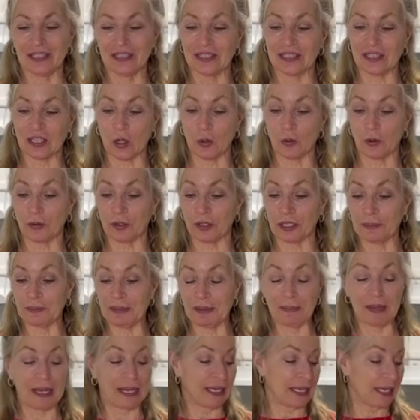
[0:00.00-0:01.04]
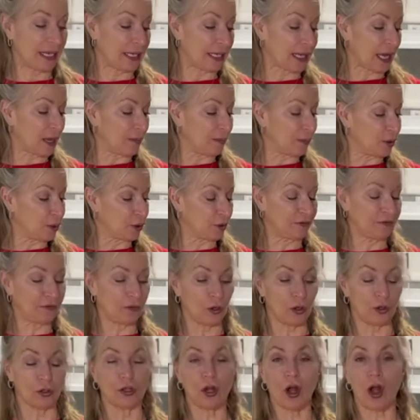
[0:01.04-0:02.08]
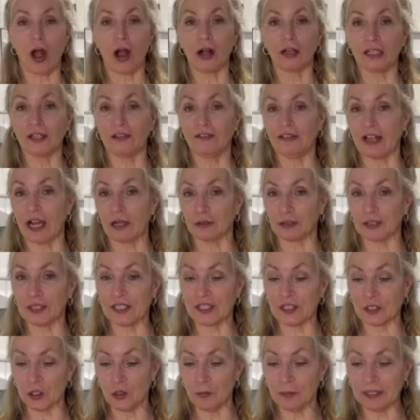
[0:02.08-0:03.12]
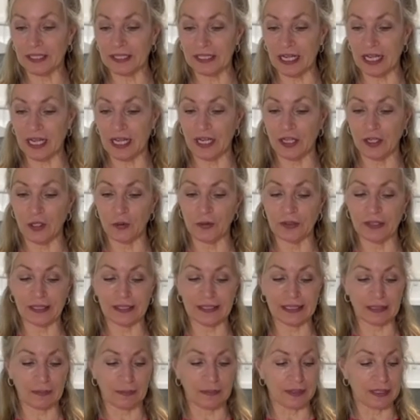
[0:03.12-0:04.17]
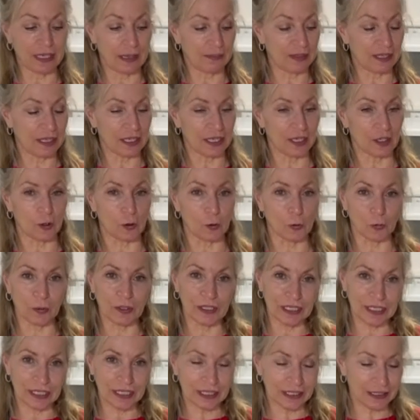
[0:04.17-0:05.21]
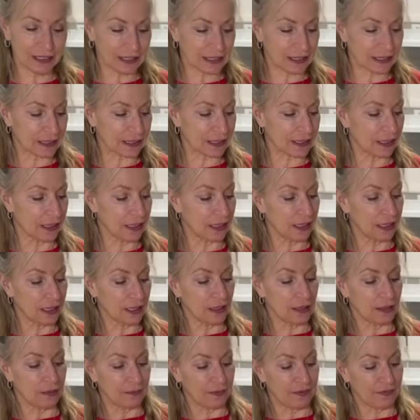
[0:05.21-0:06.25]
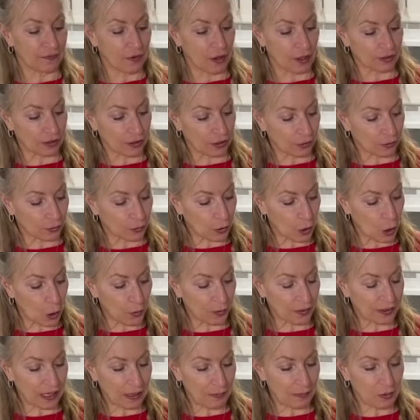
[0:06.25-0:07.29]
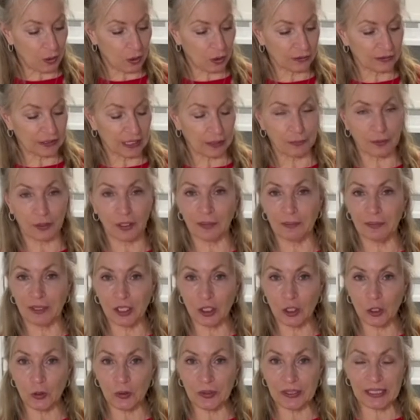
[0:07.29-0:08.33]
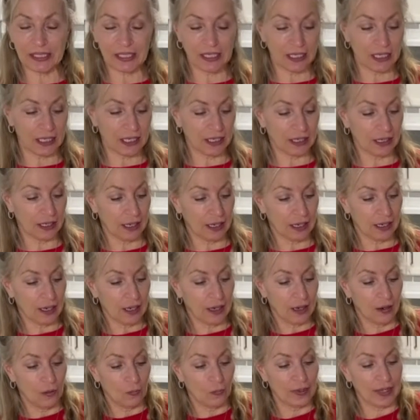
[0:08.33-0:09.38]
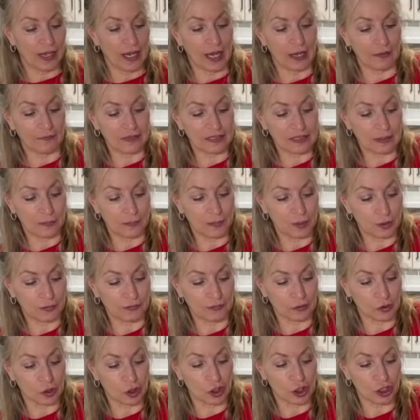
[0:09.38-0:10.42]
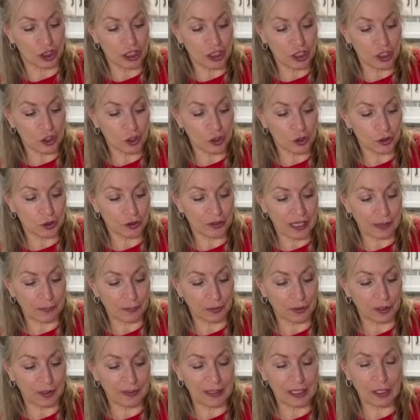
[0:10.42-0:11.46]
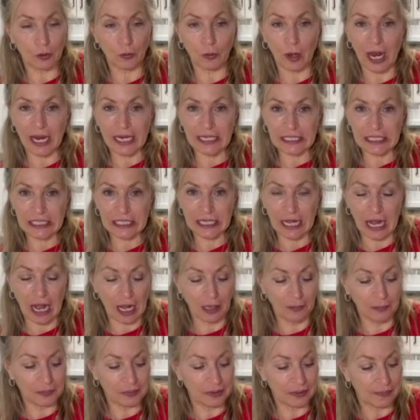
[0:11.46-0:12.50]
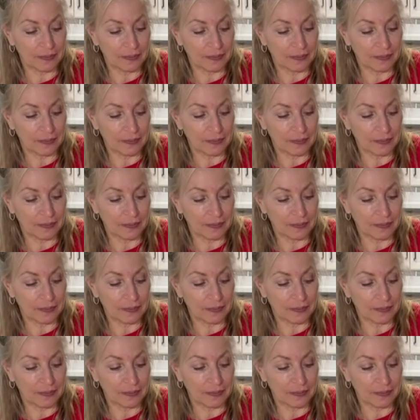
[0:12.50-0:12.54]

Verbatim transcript: So we're going to be making a beautiful cauliflower soup today using some yummy ingredients. We've got our coconut milk that we're going to be using. We have some beautiful ginger that we're going to be grinding up.